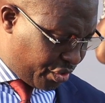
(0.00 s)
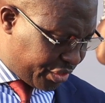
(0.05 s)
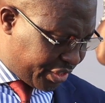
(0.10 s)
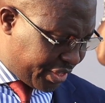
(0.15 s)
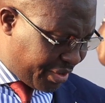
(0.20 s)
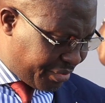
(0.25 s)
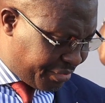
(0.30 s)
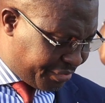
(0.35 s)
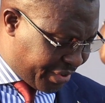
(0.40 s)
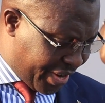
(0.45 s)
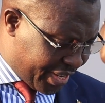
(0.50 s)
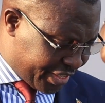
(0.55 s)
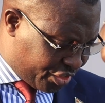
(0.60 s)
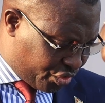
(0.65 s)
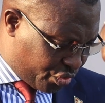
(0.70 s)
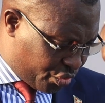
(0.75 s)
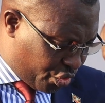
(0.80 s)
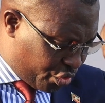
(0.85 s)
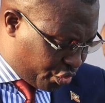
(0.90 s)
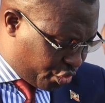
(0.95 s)
was the
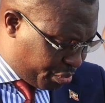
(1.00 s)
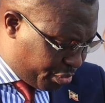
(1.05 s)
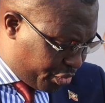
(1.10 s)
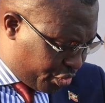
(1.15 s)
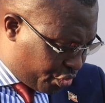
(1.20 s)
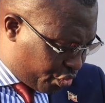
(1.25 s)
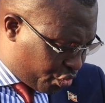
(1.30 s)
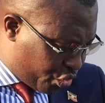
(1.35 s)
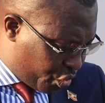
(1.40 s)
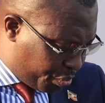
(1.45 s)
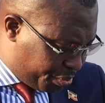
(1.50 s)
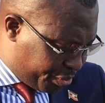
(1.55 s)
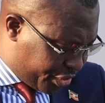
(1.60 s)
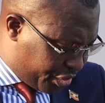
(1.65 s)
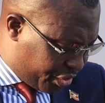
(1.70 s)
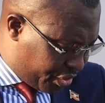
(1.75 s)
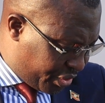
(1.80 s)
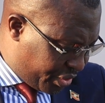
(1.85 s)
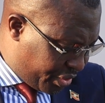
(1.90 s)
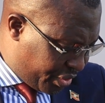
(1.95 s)
first to contribute
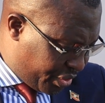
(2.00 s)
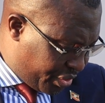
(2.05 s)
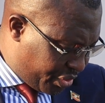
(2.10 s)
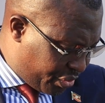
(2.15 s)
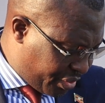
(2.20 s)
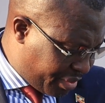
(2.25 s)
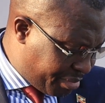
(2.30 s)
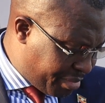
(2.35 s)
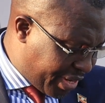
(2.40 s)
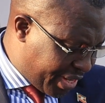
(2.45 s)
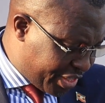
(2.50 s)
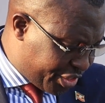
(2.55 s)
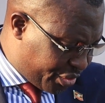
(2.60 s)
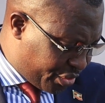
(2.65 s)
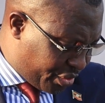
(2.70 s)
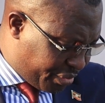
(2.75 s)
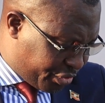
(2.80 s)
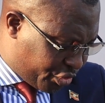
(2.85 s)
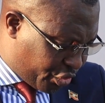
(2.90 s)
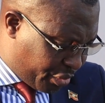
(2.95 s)
troops to
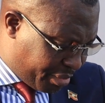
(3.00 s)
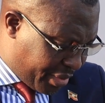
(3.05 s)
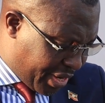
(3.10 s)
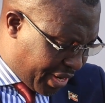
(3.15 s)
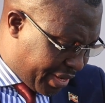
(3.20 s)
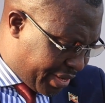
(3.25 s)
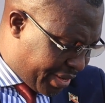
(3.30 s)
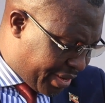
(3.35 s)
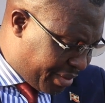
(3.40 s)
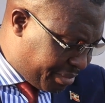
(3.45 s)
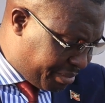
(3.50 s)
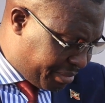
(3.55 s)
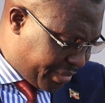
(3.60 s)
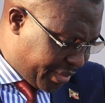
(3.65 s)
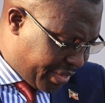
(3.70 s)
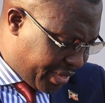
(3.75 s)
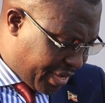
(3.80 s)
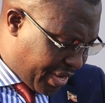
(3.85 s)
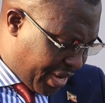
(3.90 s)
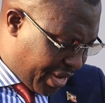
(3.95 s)
liberation of Somalia
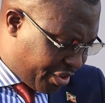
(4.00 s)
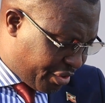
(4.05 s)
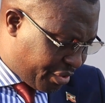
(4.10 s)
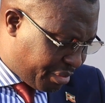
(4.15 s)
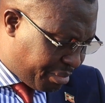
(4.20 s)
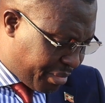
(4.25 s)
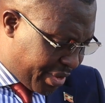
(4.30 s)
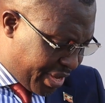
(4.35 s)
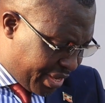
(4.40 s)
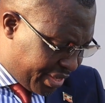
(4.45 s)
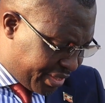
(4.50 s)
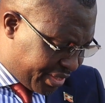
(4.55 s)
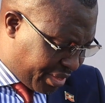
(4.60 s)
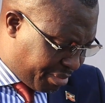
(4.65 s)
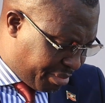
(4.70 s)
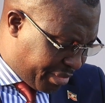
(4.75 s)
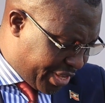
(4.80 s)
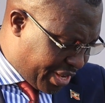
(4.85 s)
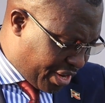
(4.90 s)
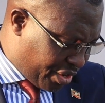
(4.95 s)
and remains a
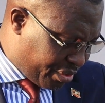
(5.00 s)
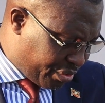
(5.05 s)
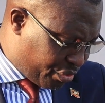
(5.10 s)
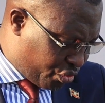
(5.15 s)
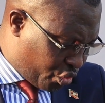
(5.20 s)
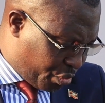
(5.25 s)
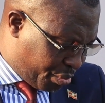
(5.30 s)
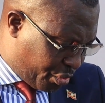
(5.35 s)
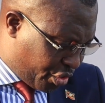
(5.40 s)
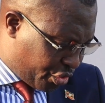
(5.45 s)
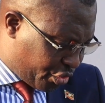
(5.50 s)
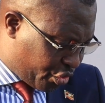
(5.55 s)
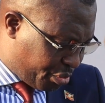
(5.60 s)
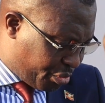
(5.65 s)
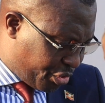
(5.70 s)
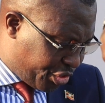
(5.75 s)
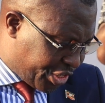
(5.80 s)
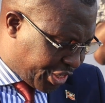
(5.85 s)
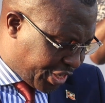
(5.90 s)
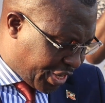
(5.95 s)
major
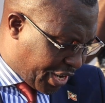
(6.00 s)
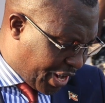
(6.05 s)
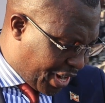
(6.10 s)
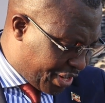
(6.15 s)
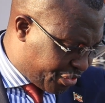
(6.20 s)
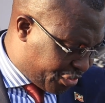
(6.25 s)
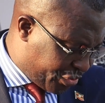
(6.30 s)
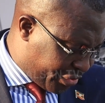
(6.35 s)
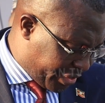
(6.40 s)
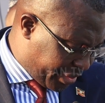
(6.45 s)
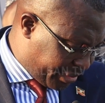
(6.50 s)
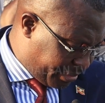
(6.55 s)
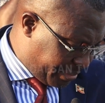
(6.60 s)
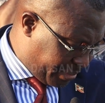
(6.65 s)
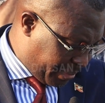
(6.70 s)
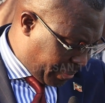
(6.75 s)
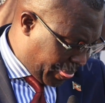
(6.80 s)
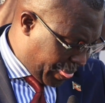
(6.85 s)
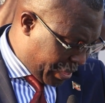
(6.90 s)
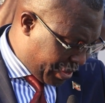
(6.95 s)
troop-contributing country
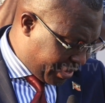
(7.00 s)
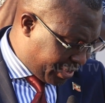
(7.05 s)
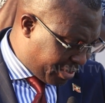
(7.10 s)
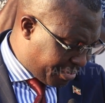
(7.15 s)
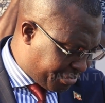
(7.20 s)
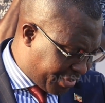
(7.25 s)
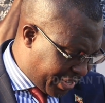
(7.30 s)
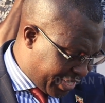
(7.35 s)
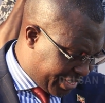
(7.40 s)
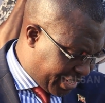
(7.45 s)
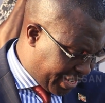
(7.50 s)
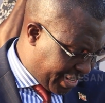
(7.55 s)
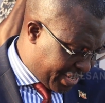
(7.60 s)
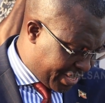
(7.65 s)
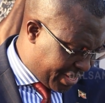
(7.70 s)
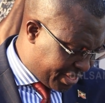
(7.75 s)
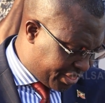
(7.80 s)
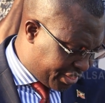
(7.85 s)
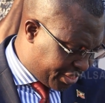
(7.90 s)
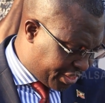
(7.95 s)
in the fight
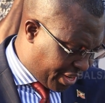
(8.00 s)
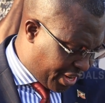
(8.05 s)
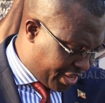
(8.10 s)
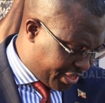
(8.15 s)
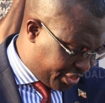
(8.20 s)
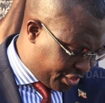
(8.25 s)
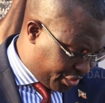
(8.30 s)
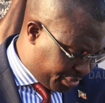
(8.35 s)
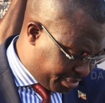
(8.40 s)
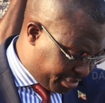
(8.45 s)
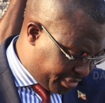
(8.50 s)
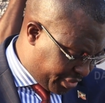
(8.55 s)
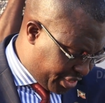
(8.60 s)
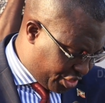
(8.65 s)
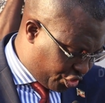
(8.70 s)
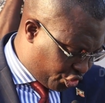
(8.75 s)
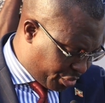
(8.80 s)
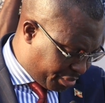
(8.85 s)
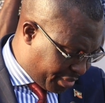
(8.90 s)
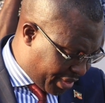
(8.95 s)
against terrorism
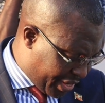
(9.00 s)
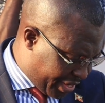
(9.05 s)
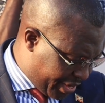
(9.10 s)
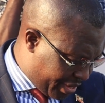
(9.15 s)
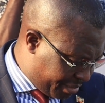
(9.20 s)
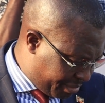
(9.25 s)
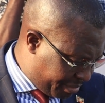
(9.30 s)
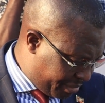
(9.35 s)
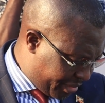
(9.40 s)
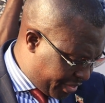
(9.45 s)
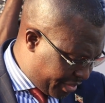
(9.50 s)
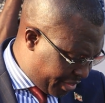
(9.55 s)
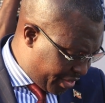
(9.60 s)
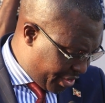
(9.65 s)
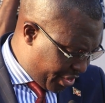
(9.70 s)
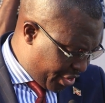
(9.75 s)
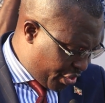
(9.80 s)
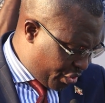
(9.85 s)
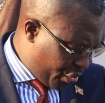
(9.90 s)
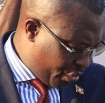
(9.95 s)
in Somalia.
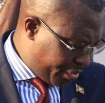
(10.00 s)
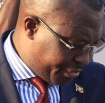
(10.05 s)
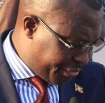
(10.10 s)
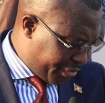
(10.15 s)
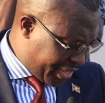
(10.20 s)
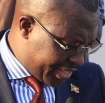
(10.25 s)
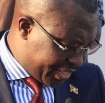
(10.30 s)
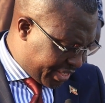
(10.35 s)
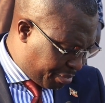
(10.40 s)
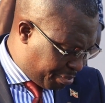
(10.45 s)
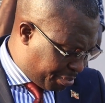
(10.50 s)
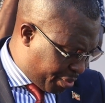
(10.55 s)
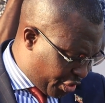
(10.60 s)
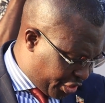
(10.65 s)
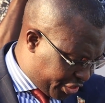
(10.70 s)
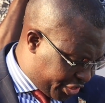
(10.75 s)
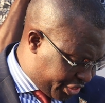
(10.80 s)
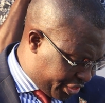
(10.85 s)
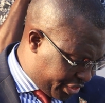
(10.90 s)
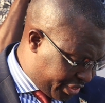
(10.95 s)
We fully
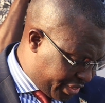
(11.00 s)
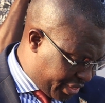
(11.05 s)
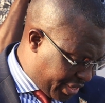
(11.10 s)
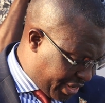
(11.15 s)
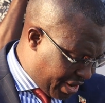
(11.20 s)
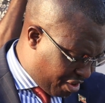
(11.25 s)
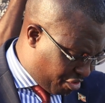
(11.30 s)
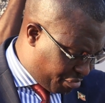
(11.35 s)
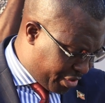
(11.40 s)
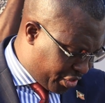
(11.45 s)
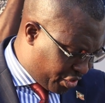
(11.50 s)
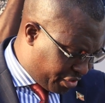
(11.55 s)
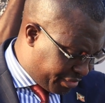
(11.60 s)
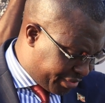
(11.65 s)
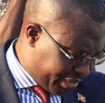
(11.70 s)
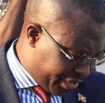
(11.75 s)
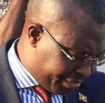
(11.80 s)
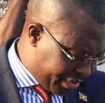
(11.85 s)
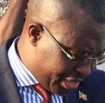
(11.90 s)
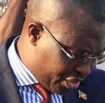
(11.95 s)
support the government of
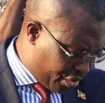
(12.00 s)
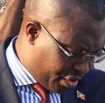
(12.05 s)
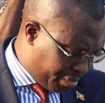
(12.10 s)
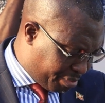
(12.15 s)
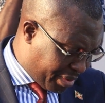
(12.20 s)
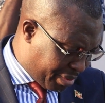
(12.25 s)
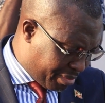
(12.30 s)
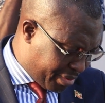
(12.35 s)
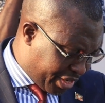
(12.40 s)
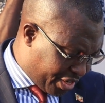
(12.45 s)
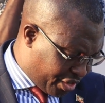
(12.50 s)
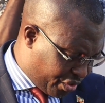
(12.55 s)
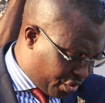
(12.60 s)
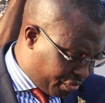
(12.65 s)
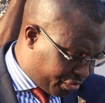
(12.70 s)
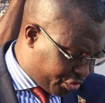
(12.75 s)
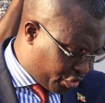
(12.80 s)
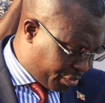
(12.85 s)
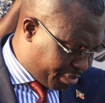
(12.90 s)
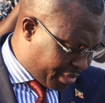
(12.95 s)
the Federal Republic
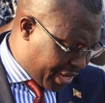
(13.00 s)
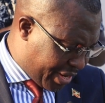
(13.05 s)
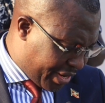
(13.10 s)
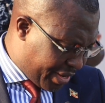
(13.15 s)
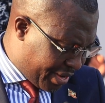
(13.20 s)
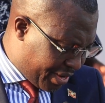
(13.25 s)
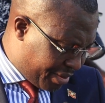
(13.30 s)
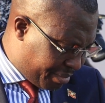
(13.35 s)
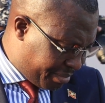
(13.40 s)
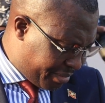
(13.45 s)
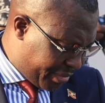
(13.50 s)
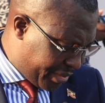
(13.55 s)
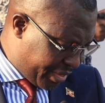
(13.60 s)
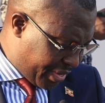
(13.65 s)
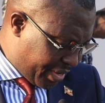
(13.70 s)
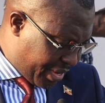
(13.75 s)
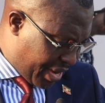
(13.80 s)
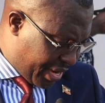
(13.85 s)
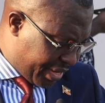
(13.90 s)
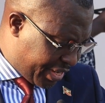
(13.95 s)
of Somalia
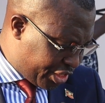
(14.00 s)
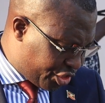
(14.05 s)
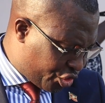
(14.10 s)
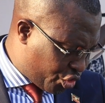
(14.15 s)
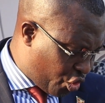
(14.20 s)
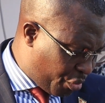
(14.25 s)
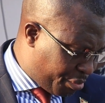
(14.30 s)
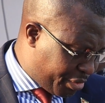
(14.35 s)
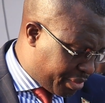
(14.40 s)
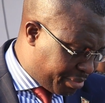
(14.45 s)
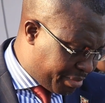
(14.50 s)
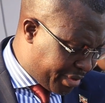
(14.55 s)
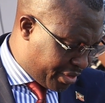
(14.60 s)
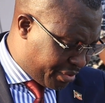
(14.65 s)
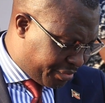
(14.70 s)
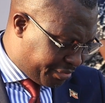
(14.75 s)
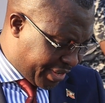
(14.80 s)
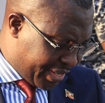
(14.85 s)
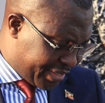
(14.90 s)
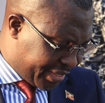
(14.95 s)
and its commitment
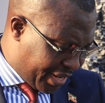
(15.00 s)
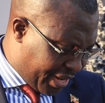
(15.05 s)
to fight